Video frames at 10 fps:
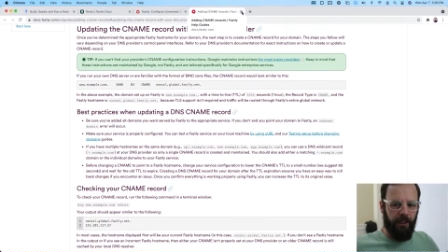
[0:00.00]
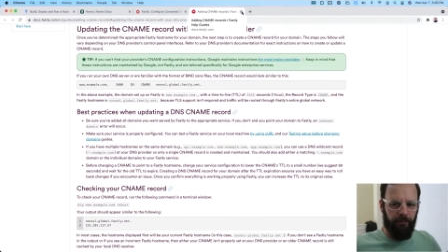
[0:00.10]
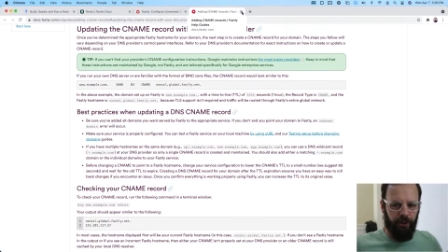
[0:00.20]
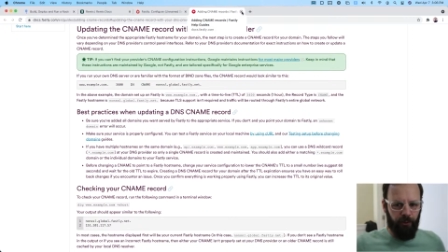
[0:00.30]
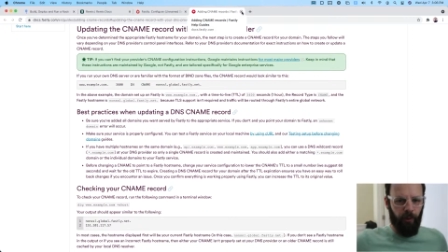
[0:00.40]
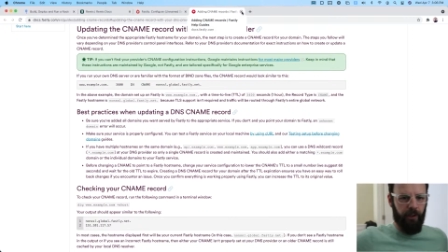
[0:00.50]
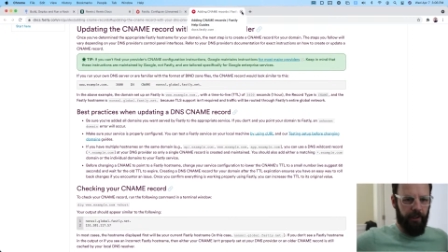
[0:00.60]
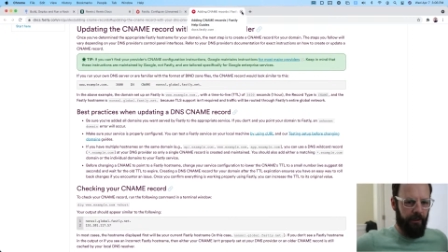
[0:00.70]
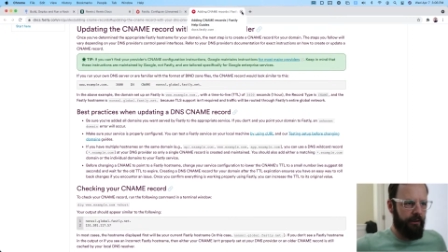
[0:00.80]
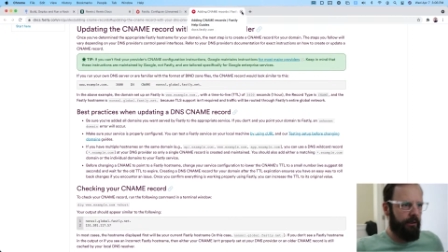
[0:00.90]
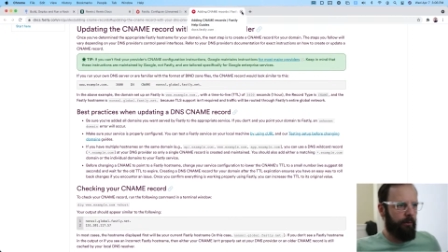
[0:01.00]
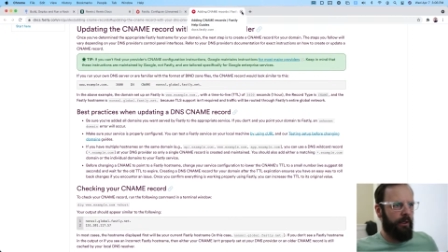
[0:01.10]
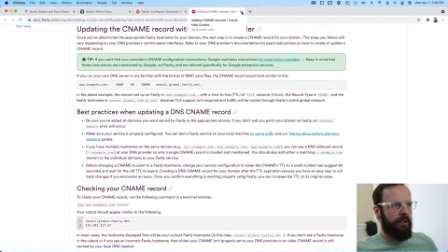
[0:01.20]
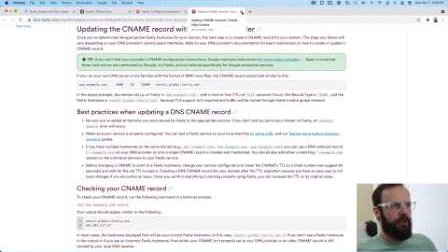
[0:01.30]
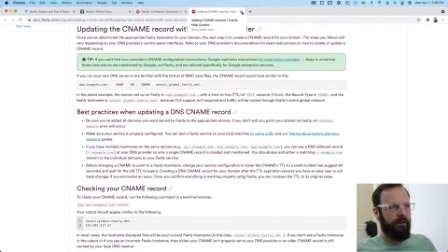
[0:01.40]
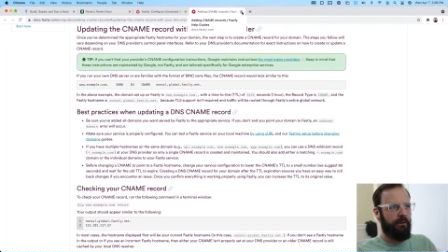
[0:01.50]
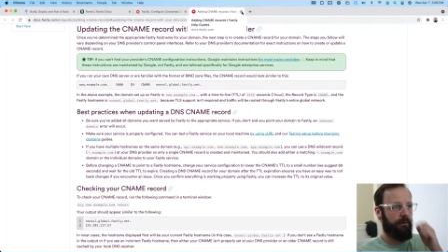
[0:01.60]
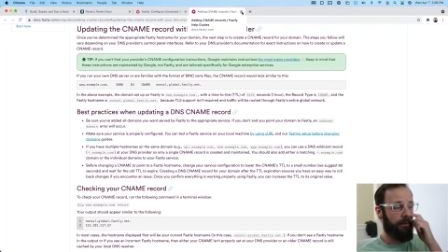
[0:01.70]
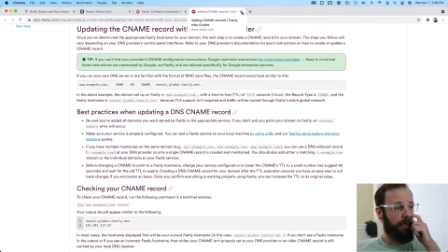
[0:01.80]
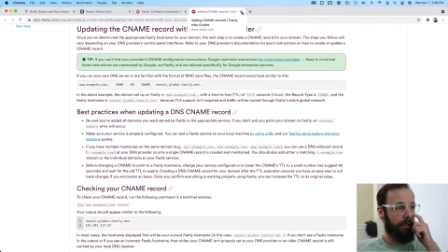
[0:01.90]
I'm just working and you're watching
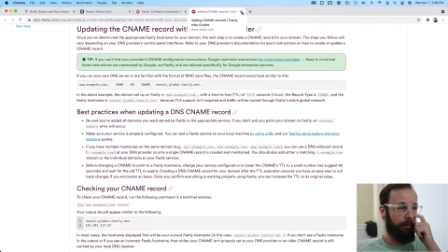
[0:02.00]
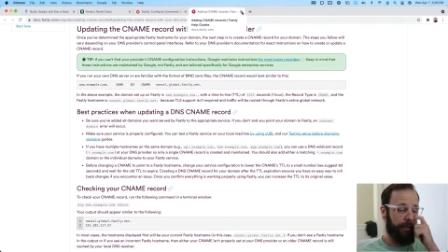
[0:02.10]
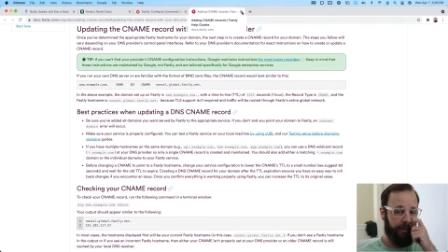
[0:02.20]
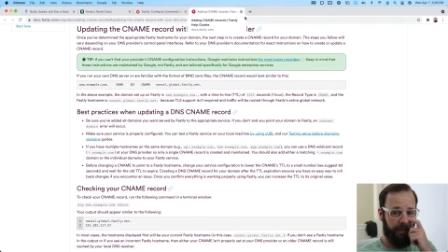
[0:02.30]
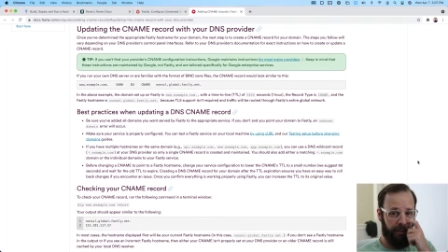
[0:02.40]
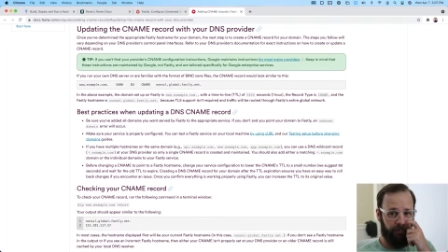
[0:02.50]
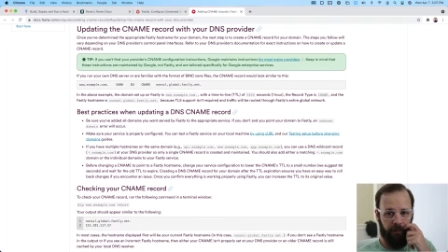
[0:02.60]
and talking about things.